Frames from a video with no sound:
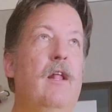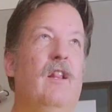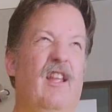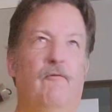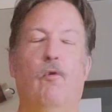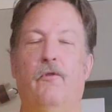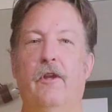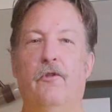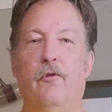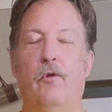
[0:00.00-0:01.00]
late
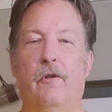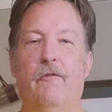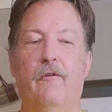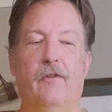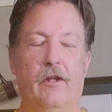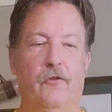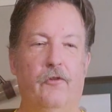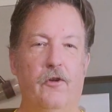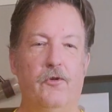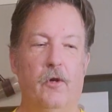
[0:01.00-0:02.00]
14th to early 15th
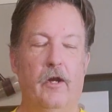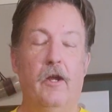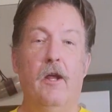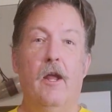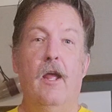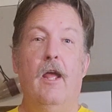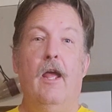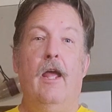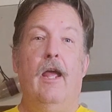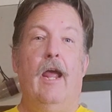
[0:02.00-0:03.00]
century,
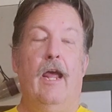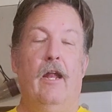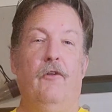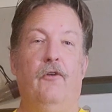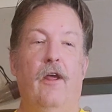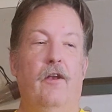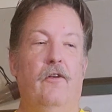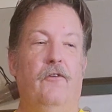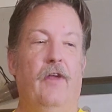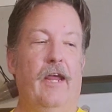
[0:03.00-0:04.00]
and I decided
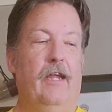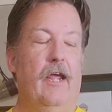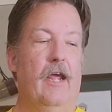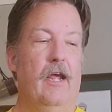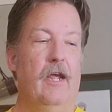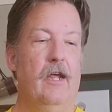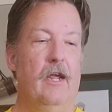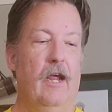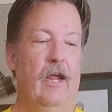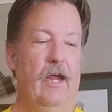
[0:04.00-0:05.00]
to take
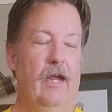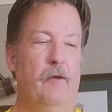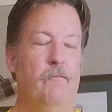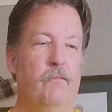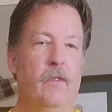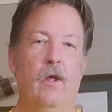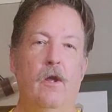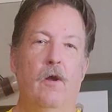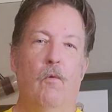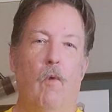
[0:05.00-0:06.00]
a
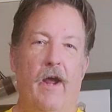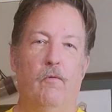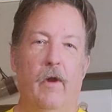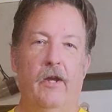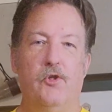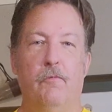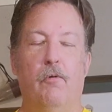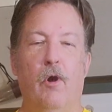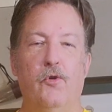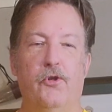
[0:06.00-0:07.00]
wide-ranged
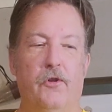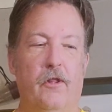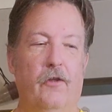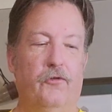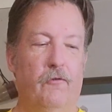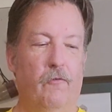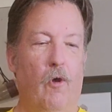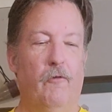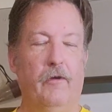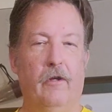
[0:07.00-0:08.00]
approach to this
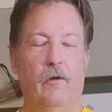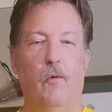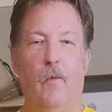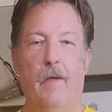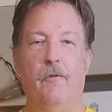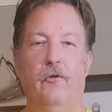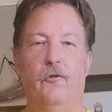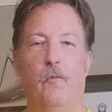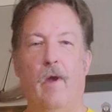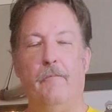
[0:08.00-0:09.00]
involving weapons
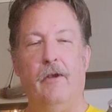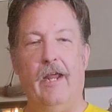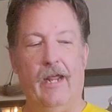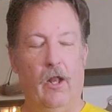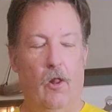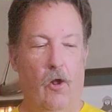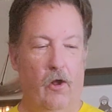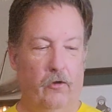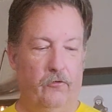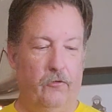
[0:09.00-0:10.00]
and weapon
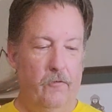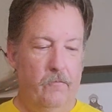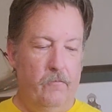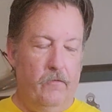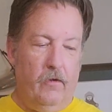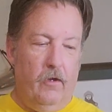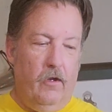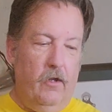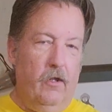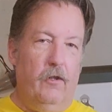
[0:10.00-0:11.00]
analogs.
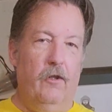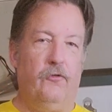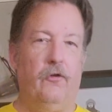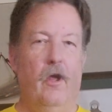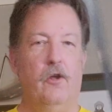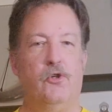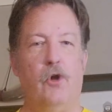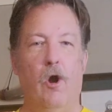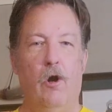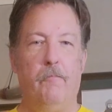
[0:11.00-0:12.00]
This
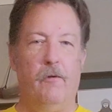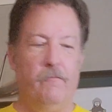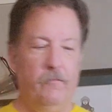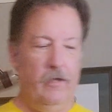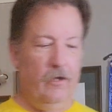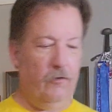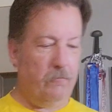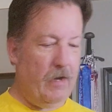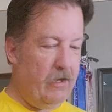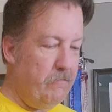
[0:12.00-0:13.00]
sharp is
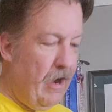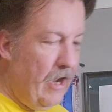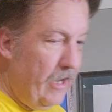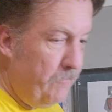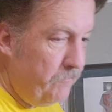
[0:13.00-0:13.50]
made by